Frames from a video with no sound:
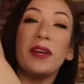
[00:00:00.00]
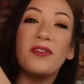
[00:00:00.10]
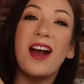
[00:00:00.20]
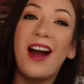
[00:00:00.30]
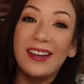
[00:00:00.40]
me
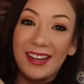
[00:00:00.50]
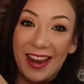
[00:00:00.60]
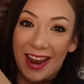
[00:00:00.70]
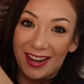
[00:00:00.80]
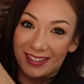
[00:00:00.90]
of cotton
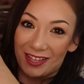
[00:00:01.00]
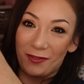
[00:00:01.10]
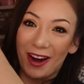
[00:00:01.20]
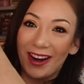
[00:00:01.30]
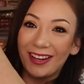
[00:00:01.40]
candy,
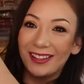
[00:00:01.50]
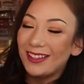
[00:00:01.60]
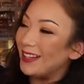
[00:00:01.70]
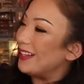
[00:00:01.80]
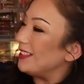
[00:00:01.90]
right?
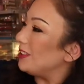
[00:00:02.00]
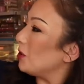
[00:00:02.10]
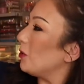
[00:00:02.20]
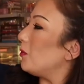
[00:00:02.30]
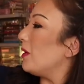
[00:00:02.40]

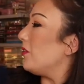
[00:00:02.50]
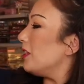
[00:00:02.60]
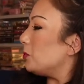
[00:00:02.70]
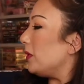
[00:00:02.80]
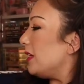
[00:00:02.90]
So
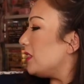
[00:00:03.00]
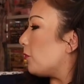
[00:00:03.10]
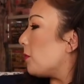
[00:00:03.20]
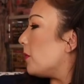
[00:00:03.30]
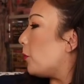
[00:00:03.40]
this one is
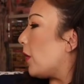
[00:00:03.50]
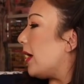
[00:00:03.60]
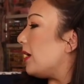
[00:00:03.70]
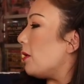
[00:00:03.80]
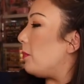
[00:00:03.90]
from the
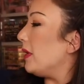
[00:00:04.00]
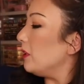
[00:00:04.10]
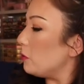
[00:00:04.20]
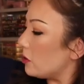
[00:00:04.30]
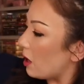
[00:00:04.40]
brand
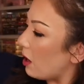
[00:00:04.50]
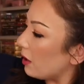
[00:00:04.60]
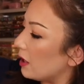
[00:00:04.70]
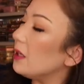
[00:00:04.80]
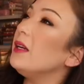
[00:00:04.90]
Pillow
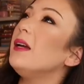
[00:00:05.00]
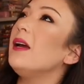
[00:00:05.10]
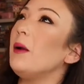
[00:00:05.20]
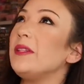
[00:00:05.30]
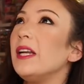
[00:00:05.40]
Talk.
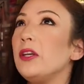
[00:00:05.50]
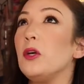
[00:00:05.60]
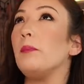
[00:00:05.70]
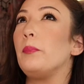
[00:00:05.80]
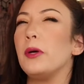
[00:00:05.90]
I'm telling
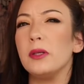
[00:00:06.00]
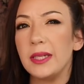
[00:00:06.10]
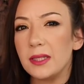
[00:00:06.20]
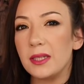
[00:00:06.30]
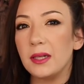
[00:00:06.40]
you,
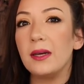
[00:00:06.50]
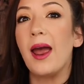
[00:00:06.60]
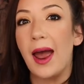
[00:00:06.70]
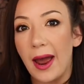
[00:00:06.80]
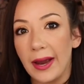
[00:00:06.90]
Burlington
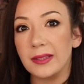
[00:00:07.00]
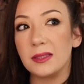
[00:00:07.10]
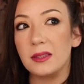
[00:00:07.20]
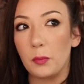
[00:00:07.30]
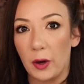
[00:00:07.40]

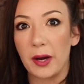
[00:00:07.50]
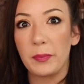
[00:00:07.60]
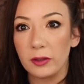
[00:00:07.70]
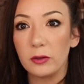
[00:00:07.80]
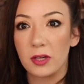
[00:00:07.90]
has the brand
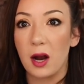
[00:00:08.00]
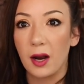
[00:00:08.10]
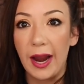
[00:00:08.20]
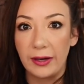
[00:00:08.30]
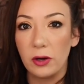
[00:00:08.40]
Pillow
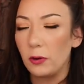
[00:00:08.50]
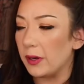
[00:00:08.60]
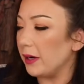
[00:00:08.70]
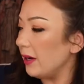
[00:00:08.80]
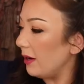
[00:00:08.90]
Talk. I know it